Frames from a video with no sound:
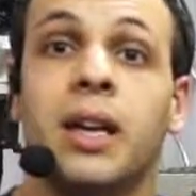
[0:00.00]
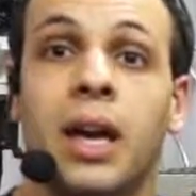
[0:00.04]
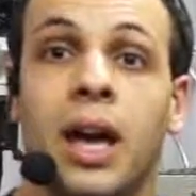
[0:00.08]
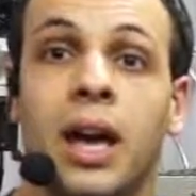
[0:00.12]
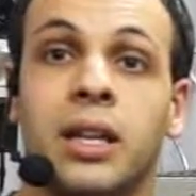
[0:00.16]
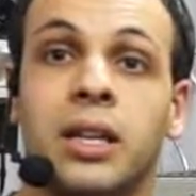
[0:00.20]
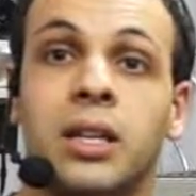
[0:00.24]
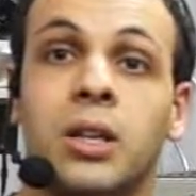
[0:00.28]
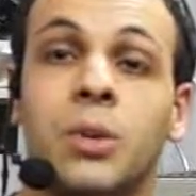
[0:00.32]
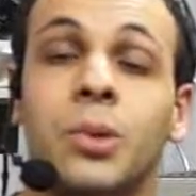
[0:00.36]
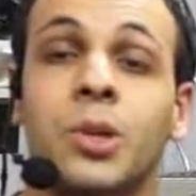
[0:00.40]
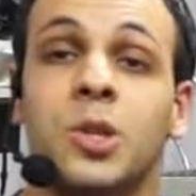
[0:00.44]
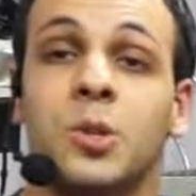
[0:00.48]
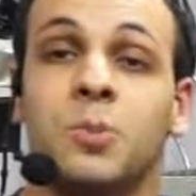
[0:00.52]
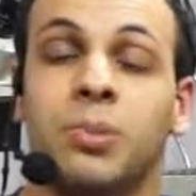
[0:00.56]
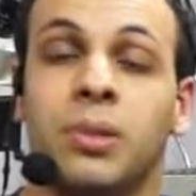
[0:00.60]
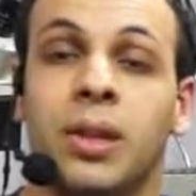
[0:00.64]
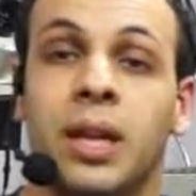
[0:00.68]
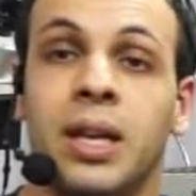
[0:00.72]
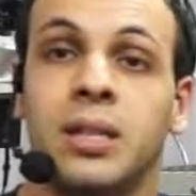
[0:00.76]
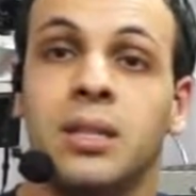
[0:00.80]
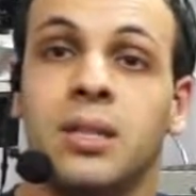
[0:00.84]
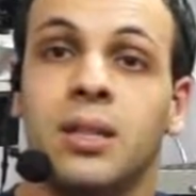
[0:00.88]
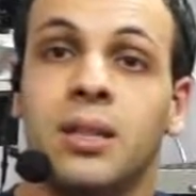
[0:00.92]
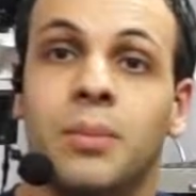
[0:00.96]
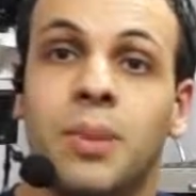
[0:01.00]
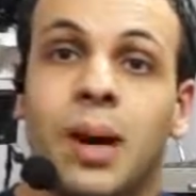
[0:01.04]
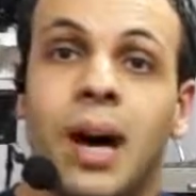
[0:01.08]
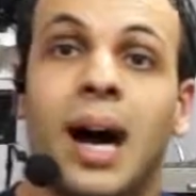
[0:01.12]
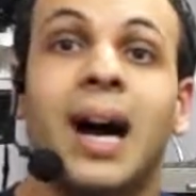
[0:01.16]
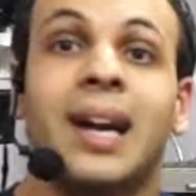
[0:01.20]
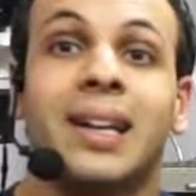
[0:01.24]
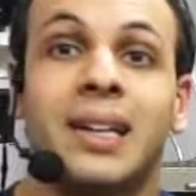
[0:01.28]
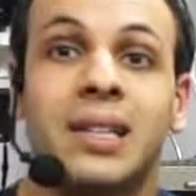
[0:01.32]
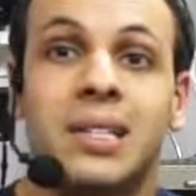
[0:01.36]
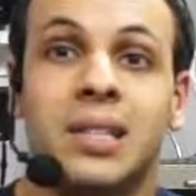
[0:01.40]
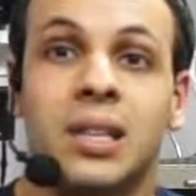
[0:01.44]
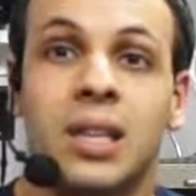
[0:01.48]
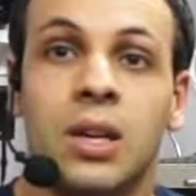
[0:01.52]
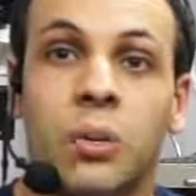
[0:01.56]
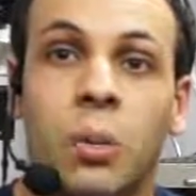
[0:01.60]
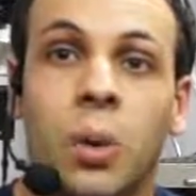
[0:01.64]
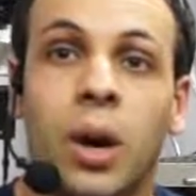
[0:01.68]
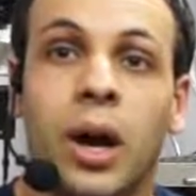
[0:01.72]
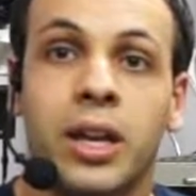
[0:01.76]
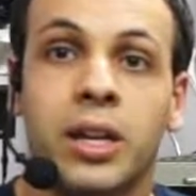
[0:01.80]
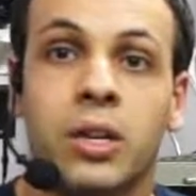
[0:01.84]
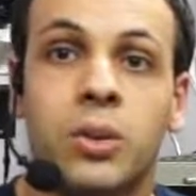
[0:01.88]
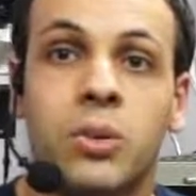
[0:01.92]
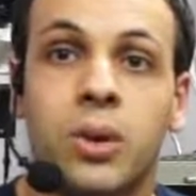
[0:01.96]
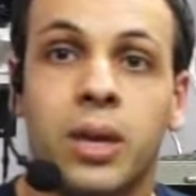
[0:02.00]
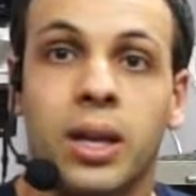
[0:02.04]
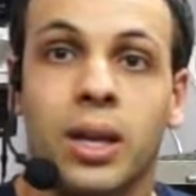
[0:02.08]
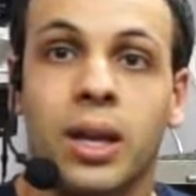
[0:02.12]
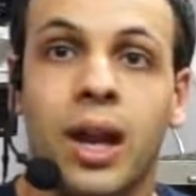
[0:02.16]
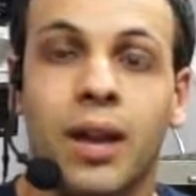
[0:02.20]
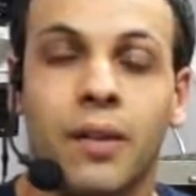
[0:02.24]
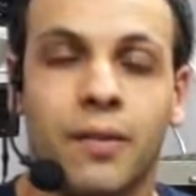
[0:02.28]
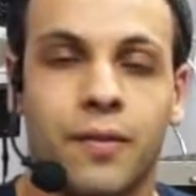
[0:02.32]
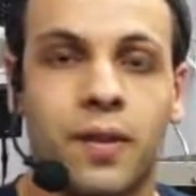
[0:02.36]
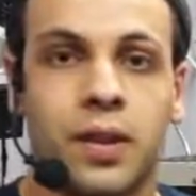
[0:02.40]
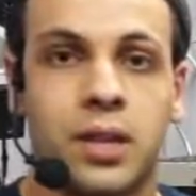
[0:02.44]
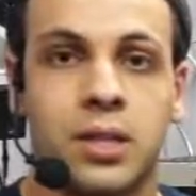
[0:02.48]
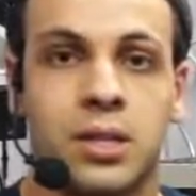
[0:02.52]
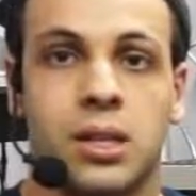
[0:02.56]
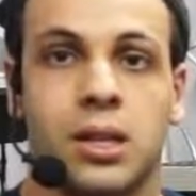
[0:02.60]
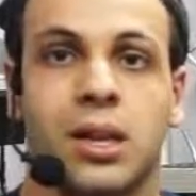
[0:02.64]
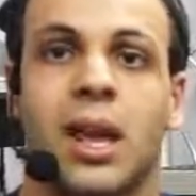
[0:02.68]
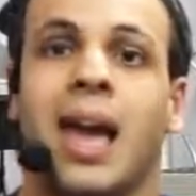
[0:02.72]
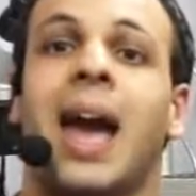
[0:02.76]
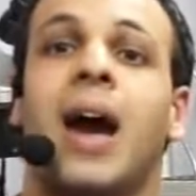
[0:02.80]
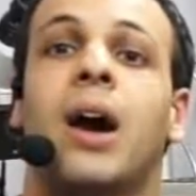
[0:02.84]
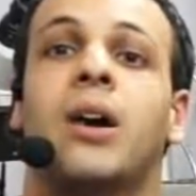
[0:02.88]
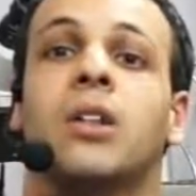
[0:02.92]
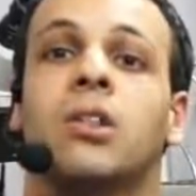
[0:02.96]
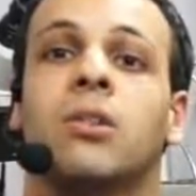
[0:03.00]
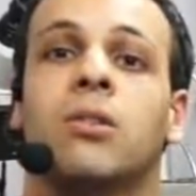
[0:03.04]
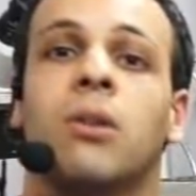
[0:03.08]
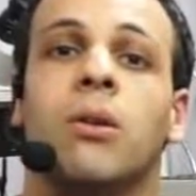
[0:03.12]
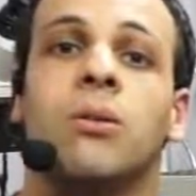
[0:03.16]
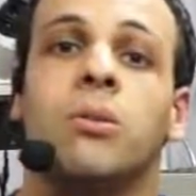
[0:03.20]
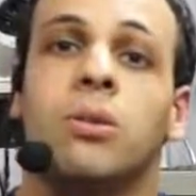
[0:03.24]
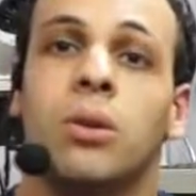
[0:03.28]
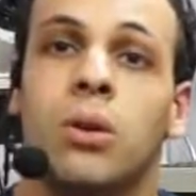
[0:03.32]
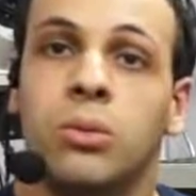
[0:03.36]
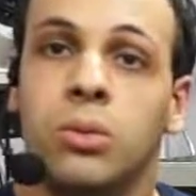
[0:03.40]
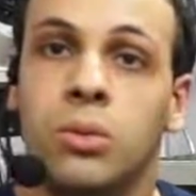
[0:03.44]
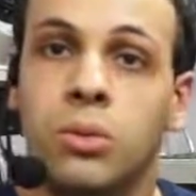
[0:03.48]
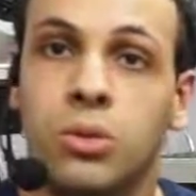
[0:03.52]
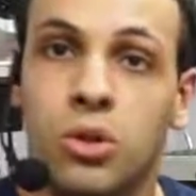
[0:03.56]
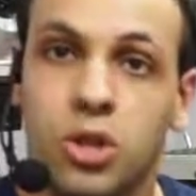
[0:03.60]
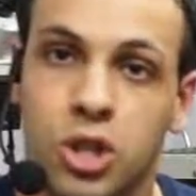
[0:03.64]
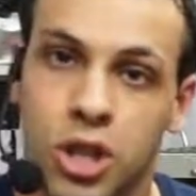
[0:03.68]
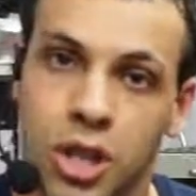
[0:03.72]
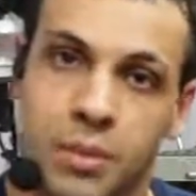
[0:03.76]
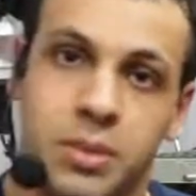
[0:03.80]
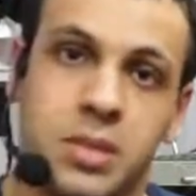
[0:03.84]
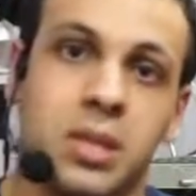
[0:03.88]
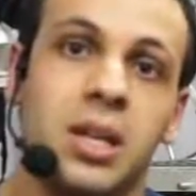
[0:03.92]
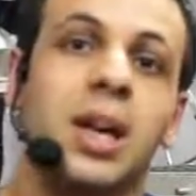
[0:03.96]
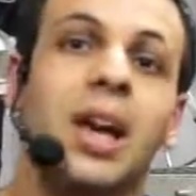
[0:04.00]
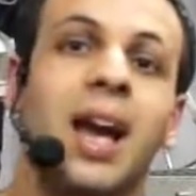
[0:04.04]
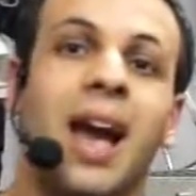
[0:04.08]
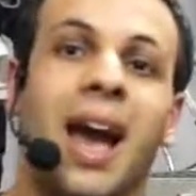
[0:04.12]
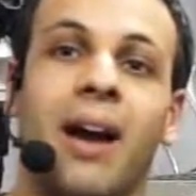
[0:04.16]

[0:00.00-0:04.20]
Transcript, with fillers: and you explain to them honestly why you cannot fix it, how there are no new chips,